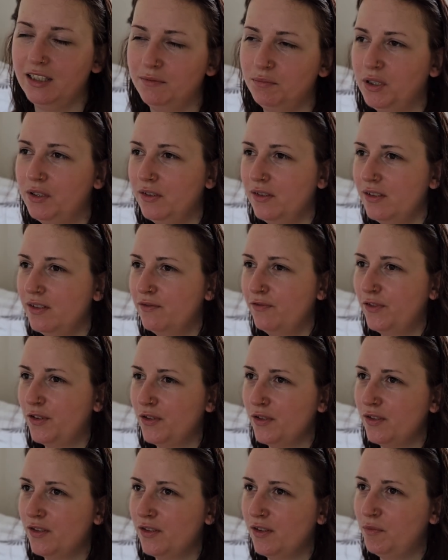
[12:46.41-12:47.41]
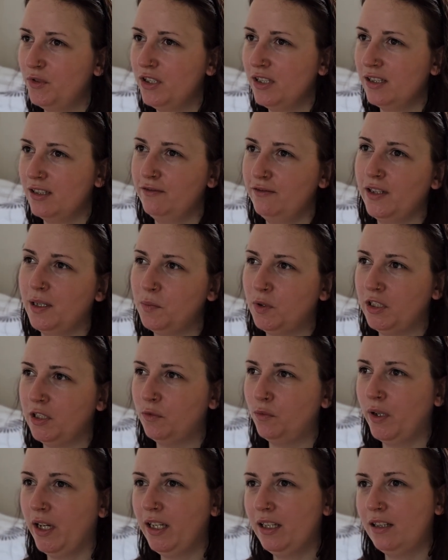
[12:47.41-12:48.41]
Because for some reason, if I'm on a
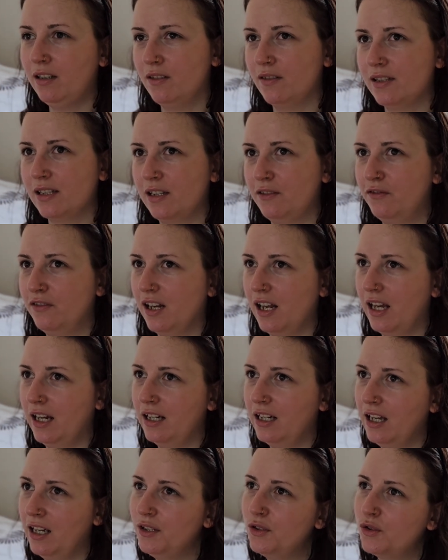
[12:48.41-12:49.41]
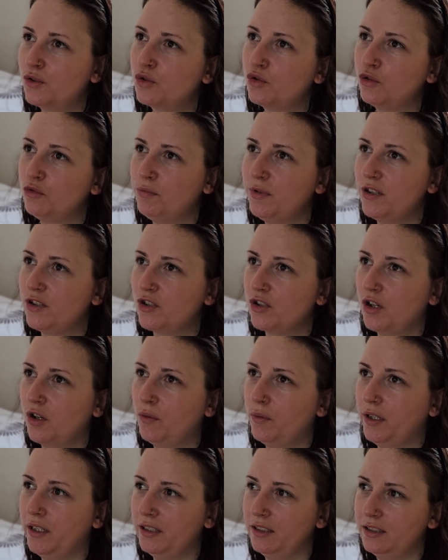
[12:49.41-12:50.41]
weight loss, I feel like I should be
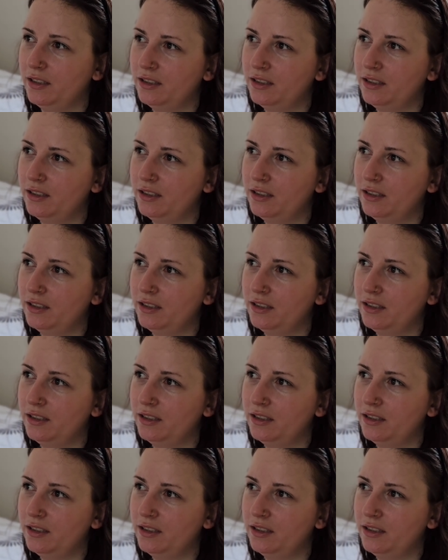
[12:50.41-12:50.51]
showing